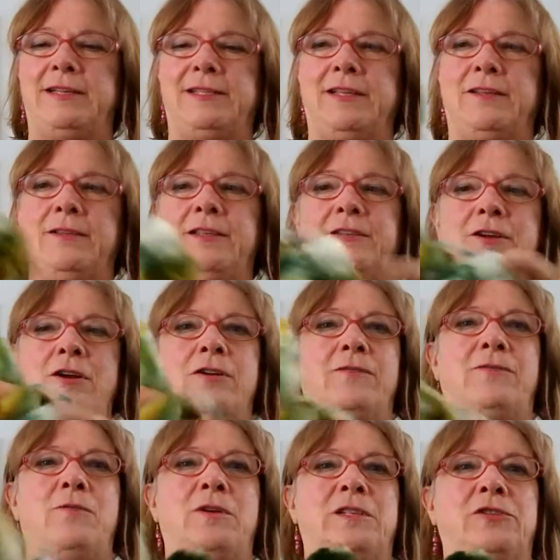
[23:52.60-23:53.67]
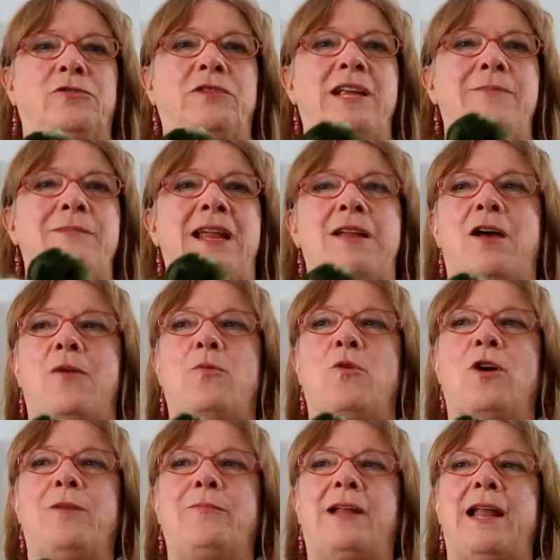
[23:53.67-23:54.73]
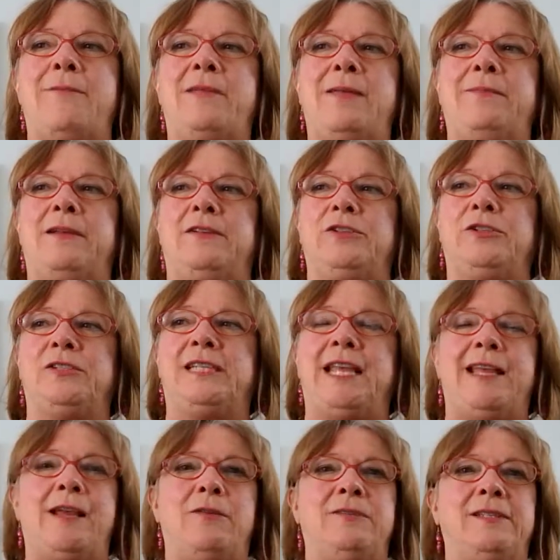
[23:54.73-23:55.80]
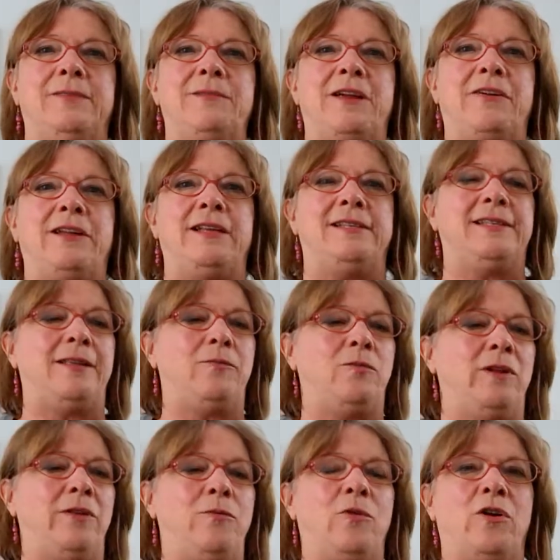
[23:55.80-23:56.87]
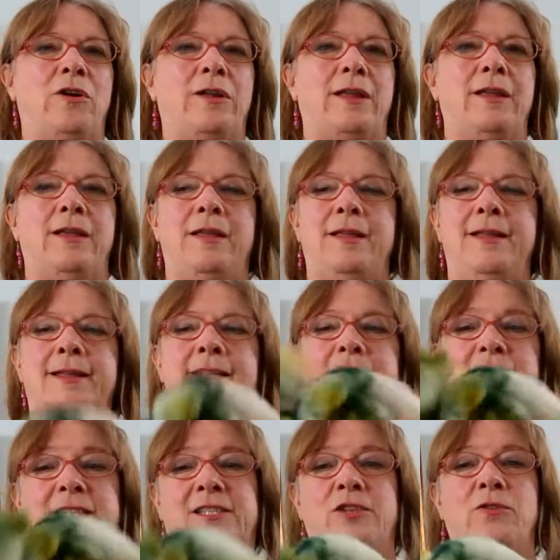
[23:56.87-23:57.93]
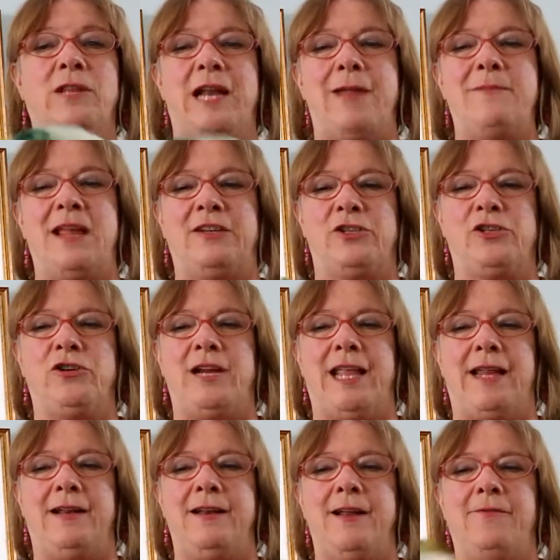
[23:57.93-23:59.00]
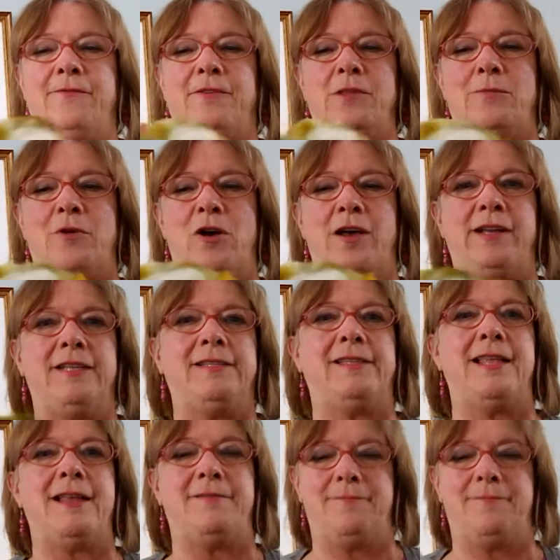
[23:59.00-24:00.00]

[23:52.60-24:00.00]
that the dark forest green may not work, but I may be able to take out some areas that will work, just so that I make sure I get enough for the bodice then.